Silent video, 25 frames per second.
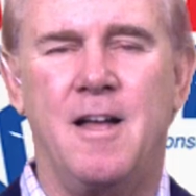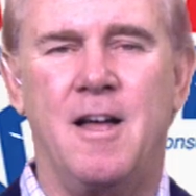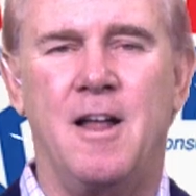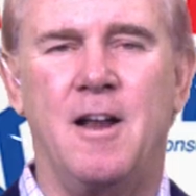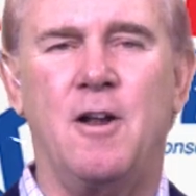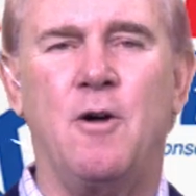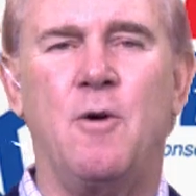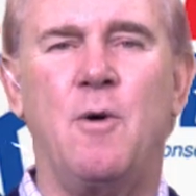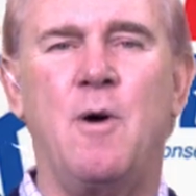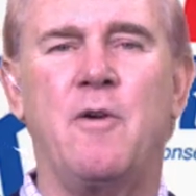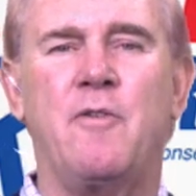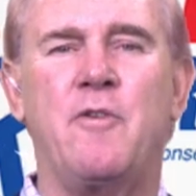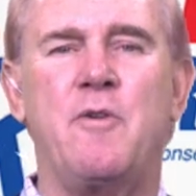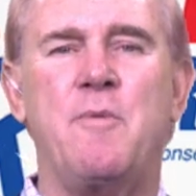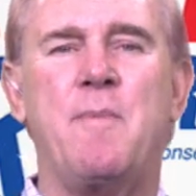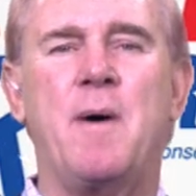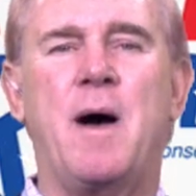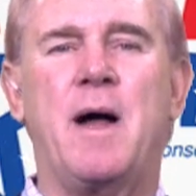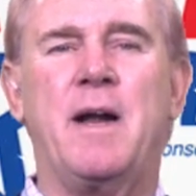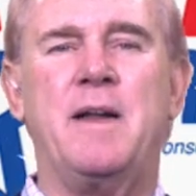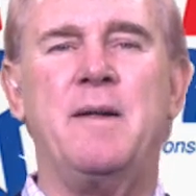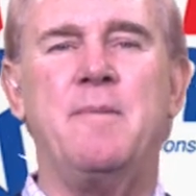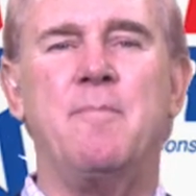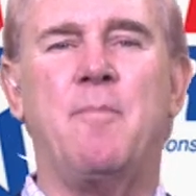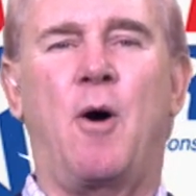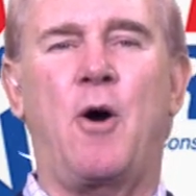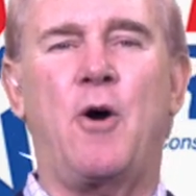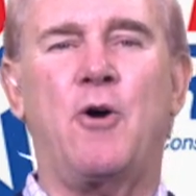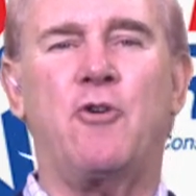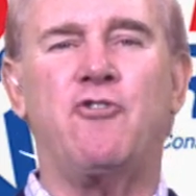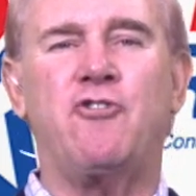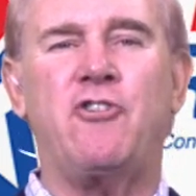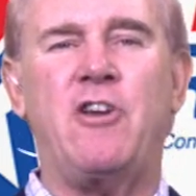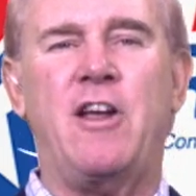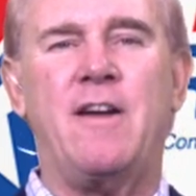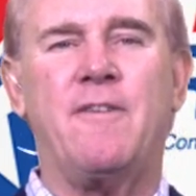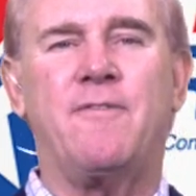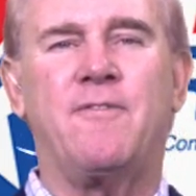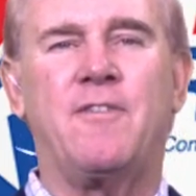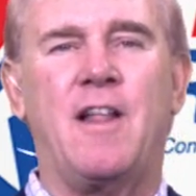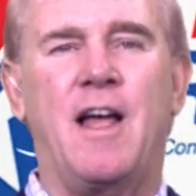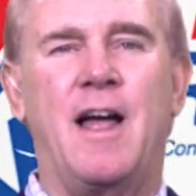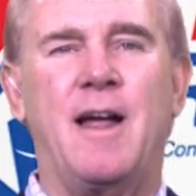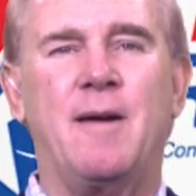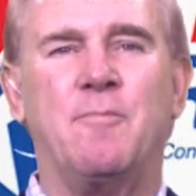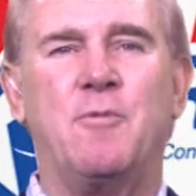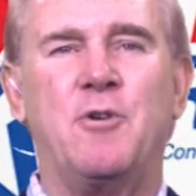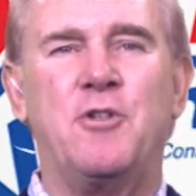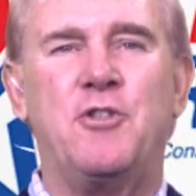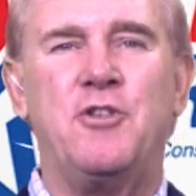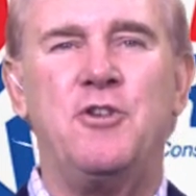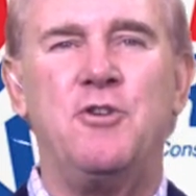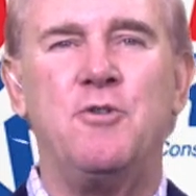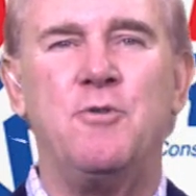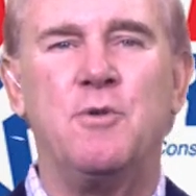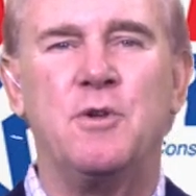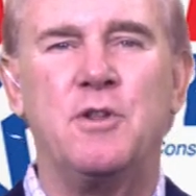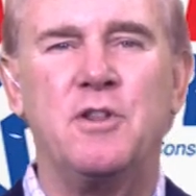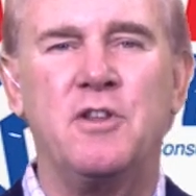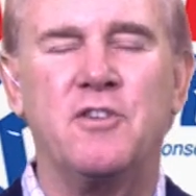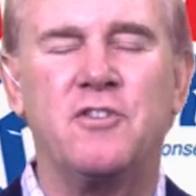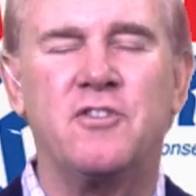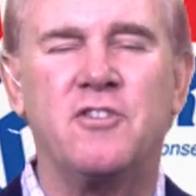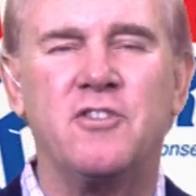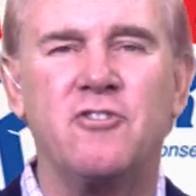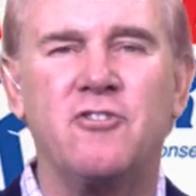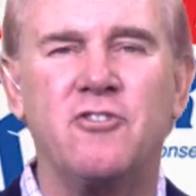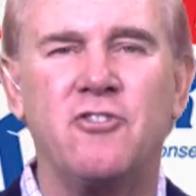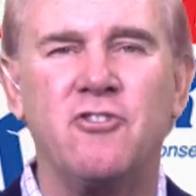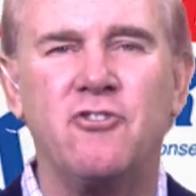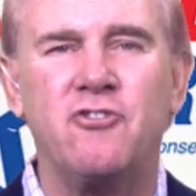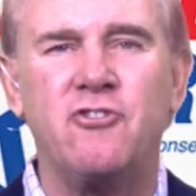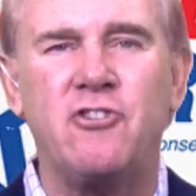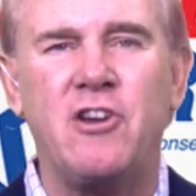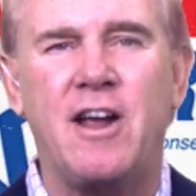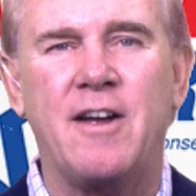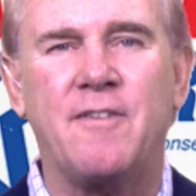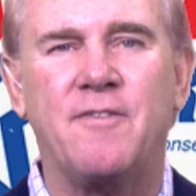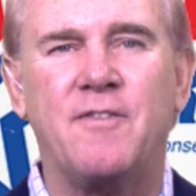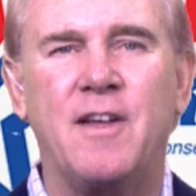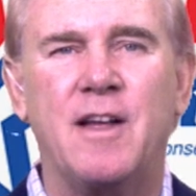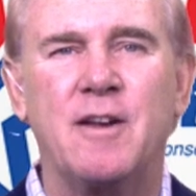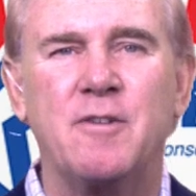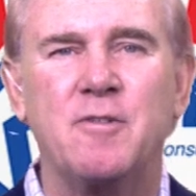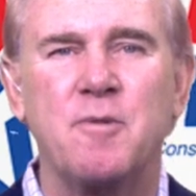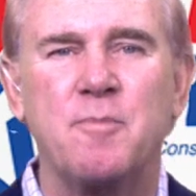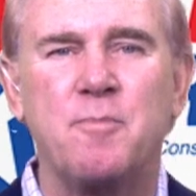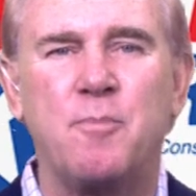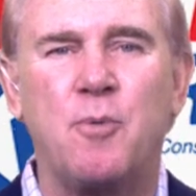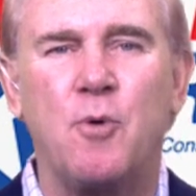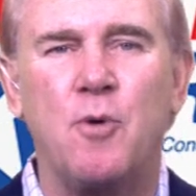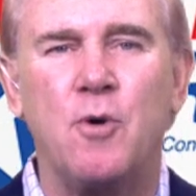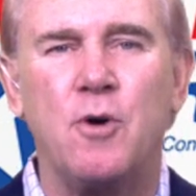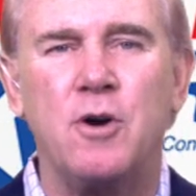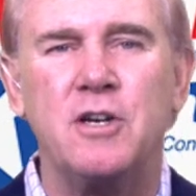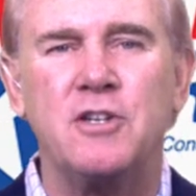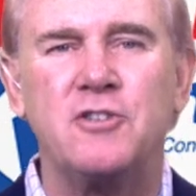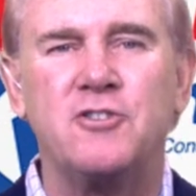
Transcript: Hello everybody, Mark Schaftlein with you, and this is the Schaftlein Report.